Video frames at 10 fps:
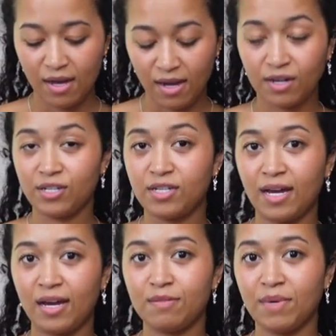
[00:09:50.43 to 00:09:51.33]
I actually
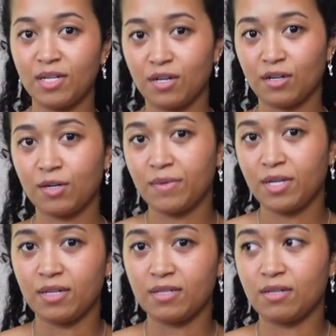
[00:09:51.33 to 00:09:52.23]
dyed to make darker
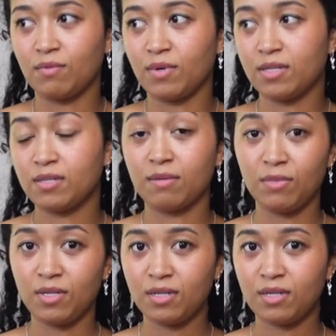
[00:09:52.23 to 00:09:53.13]
because it was a
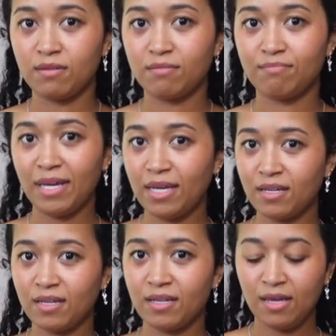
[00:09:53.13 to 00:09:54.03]
muted pink.